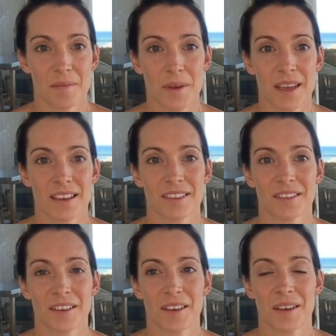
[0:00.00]

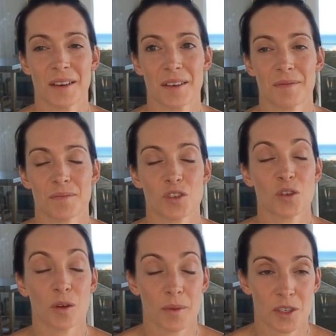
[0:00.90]
been
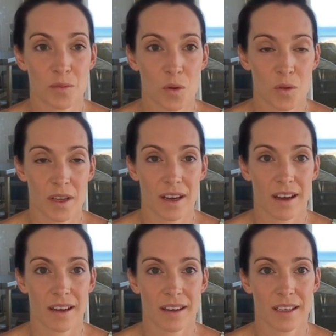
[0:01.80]
so much more than
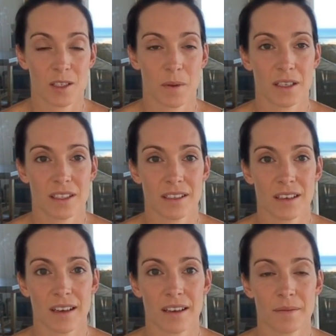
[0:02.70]
I expected.
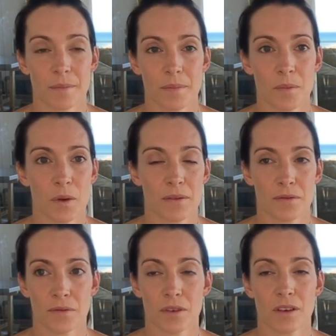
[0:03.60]
We've
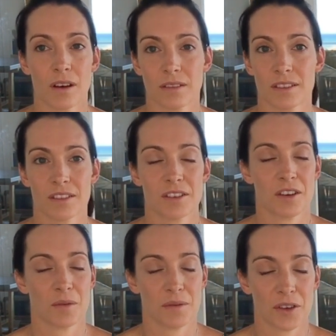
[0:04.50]
got
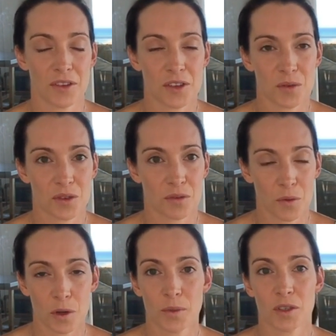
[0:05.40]
the usual sort of
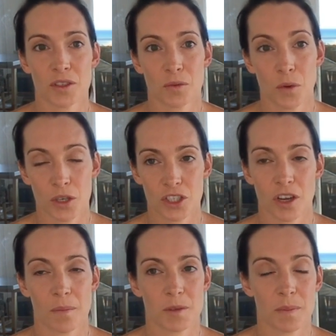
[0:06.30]
workbooks and
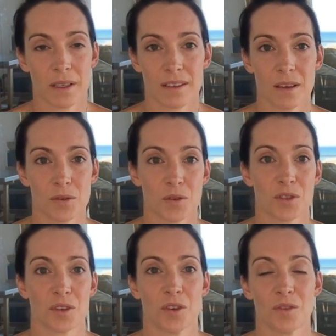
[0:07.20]
workshops, but there was also